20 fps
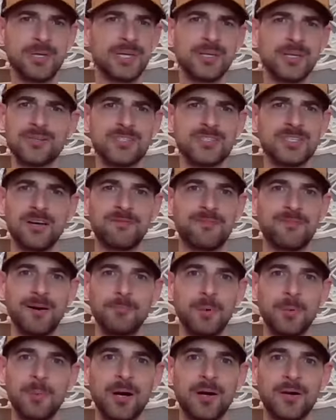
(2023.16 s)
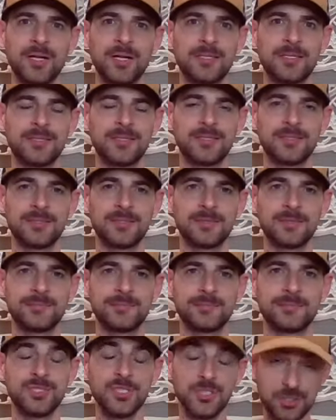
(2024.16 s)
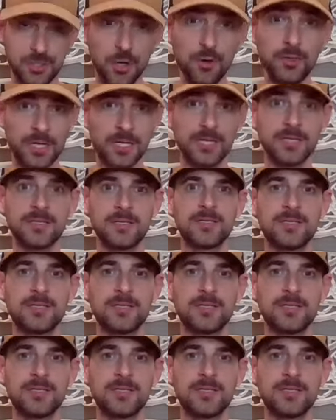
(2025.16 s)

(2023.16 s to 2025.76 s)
beat yourself up about it. Just own it.